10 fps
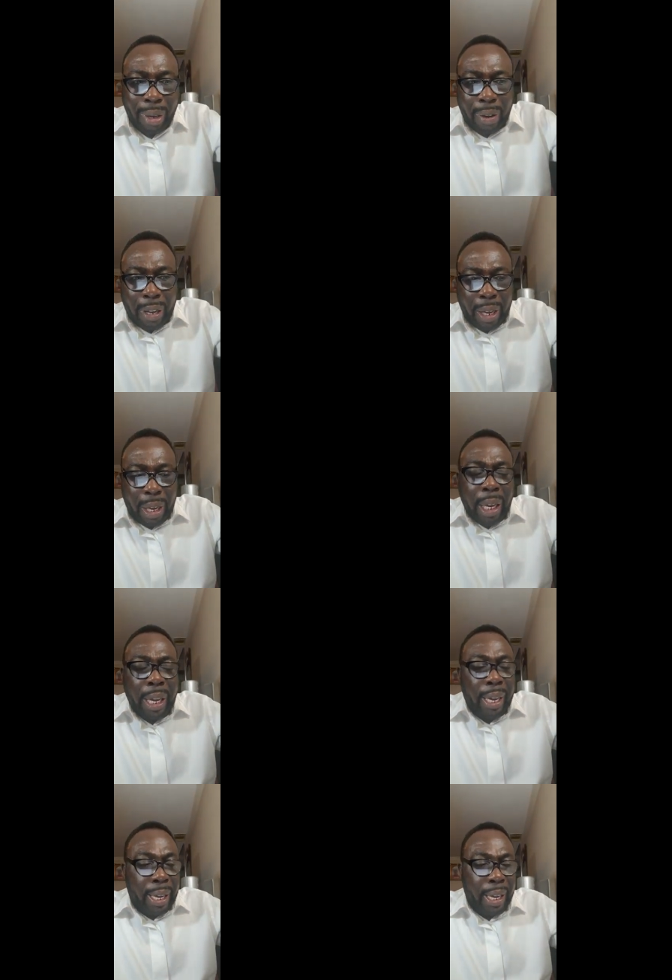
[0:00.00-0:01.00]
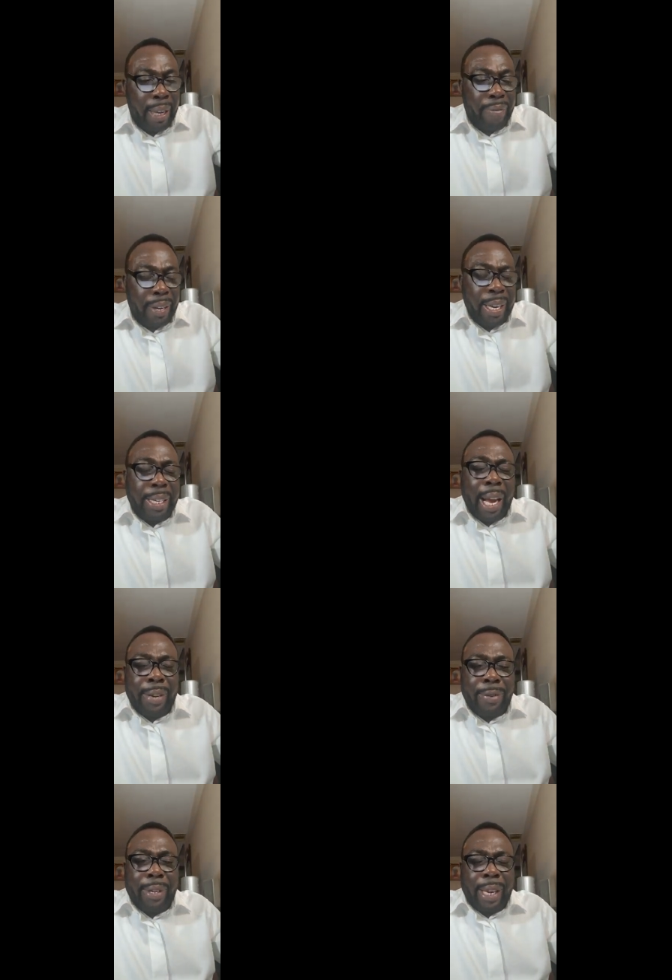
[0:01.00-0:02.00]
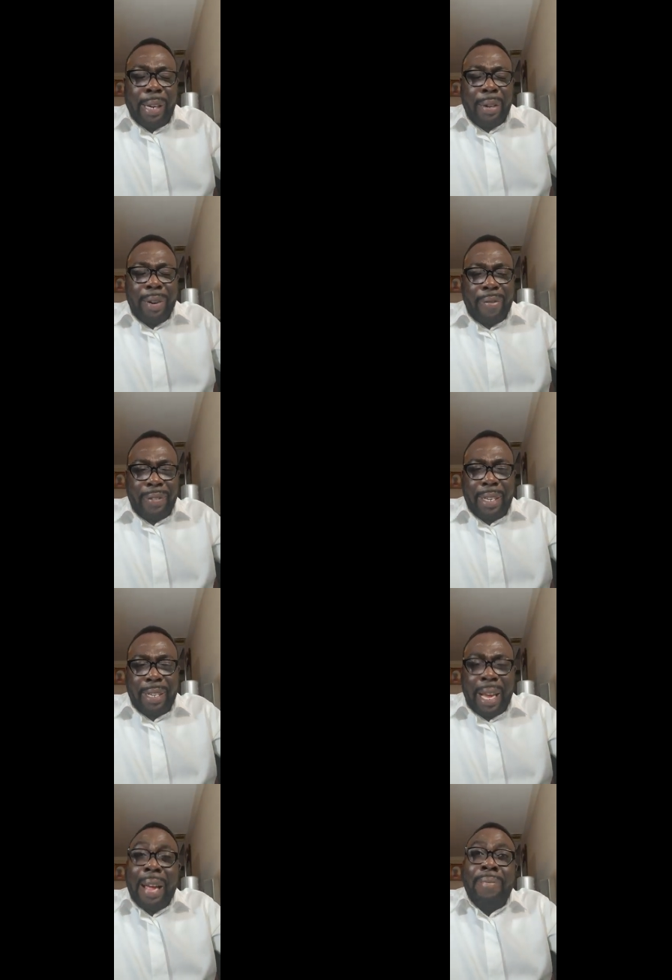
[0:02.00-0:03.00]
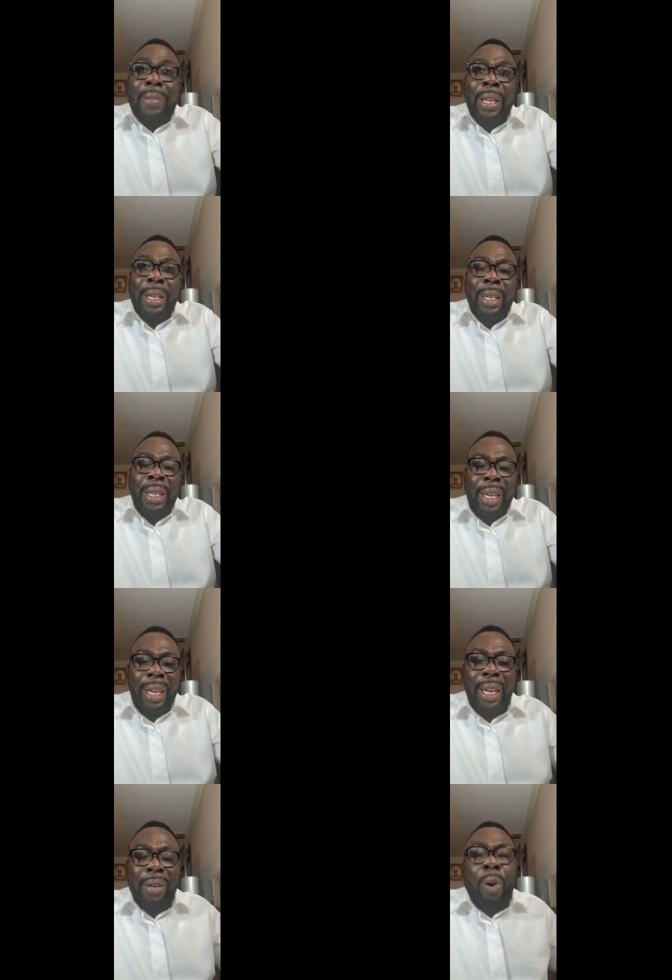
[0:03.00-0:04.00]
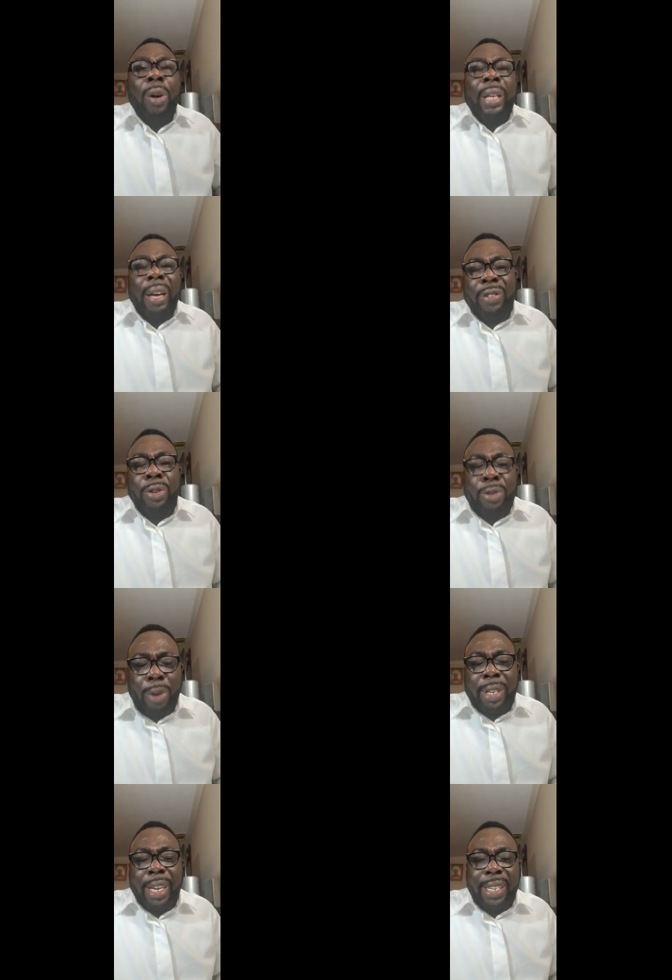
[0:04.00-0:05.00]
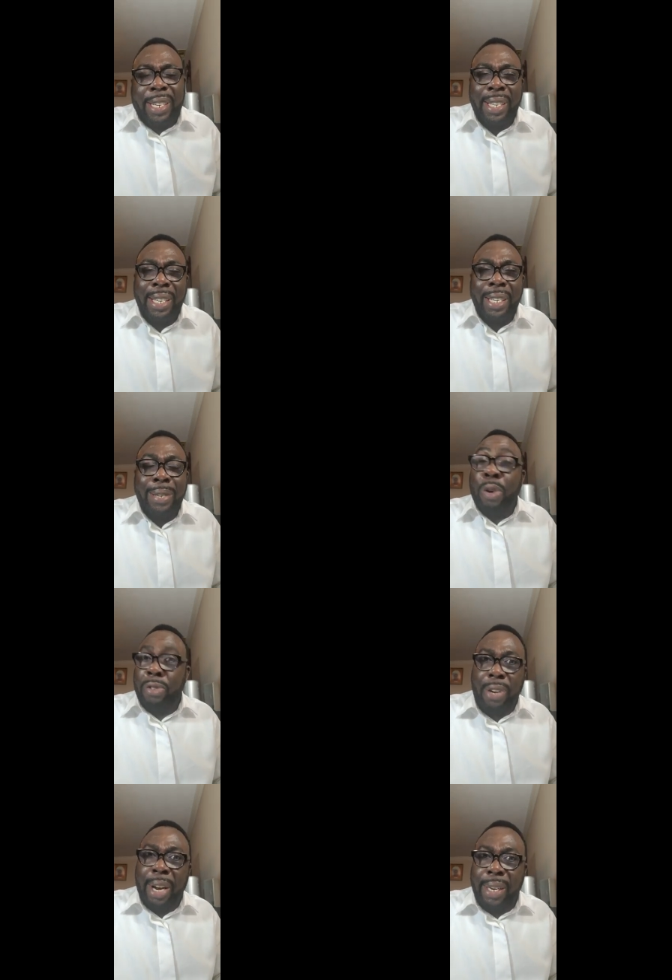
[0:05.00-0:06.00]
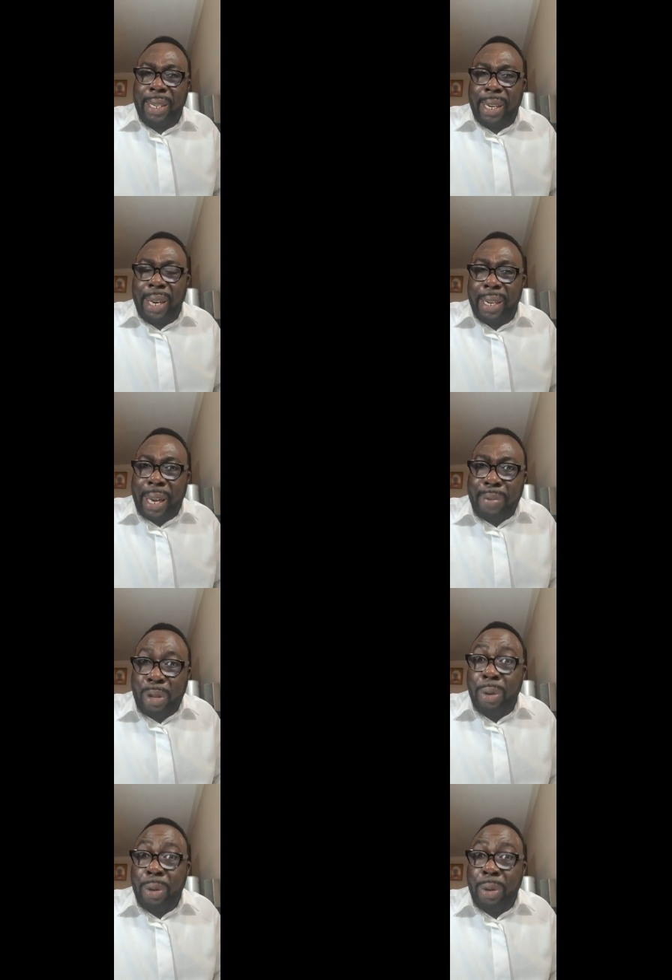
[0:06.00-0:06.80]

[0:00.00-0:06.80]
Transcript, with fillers: if he decide to kill you the first time and God gives you success, don't try the second time. You,